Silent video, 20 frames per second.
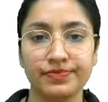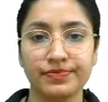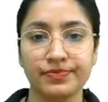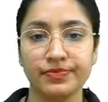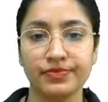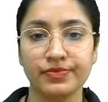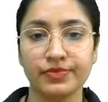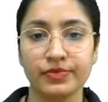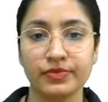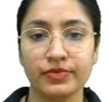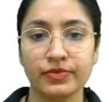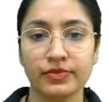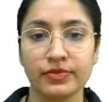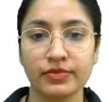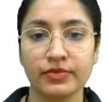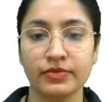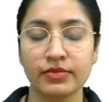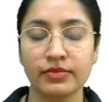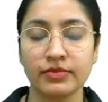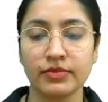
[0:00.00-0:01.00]

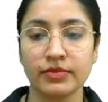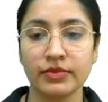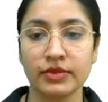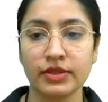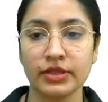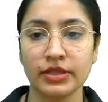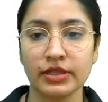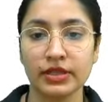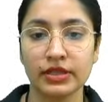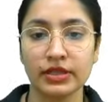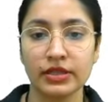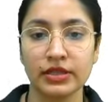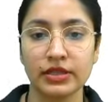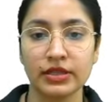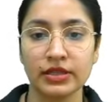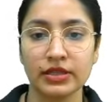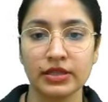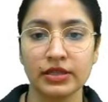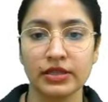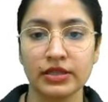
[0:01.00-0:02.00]

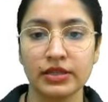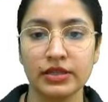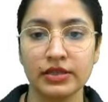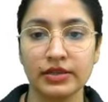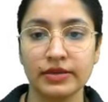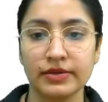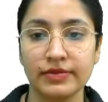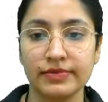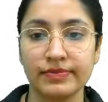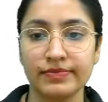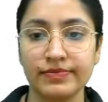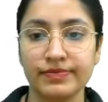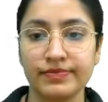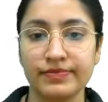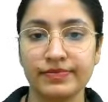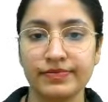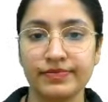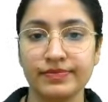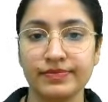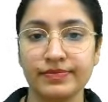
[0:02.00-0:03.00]

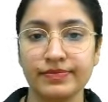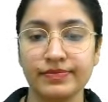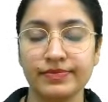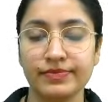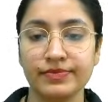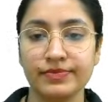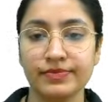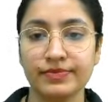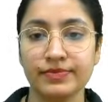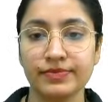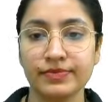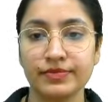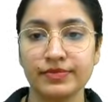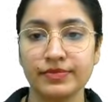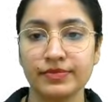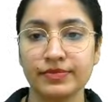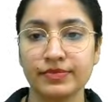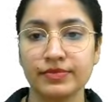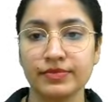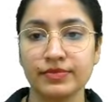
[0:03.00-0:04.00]

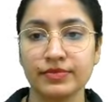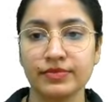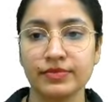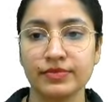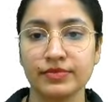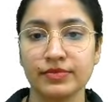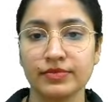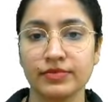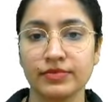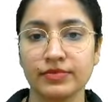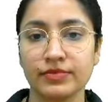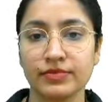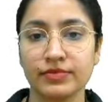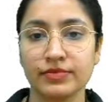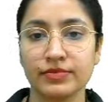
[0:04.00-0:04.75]
(no one is talking)